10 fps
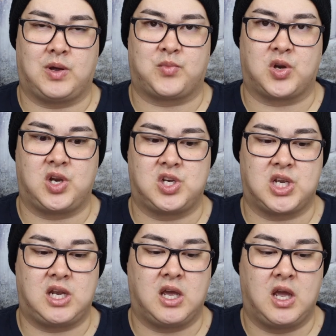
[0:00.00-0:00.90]
broken
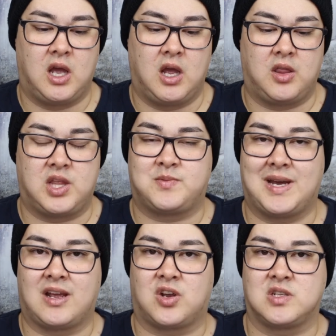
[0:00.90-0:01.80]
shade. This
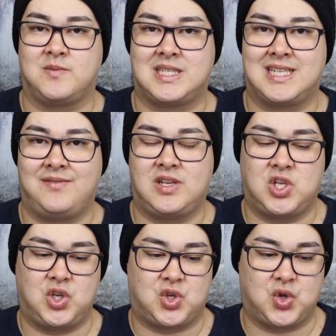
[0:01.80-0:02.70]
palette cost me
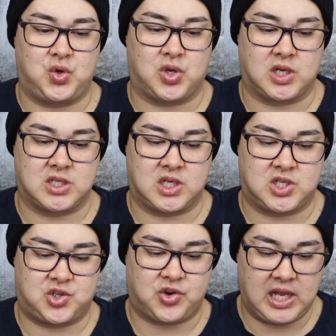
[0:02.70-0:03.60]
$72
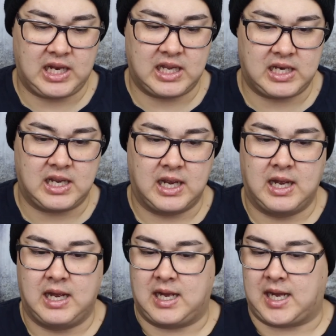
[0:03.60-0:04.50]
Australian.
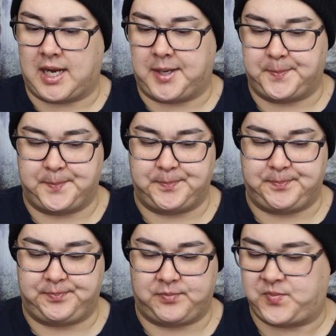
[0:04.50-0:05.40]
Um,
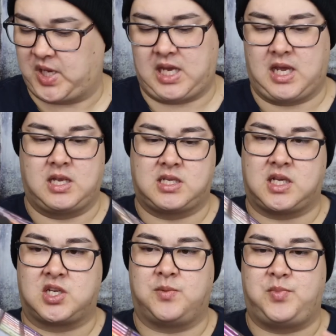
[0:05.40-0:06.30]
but yeah,
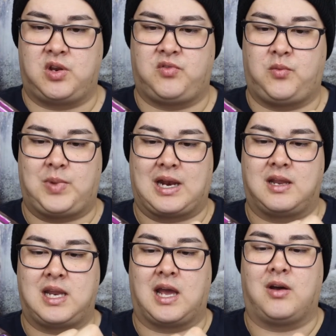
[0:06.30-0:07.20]
such a beautiful palette. Now,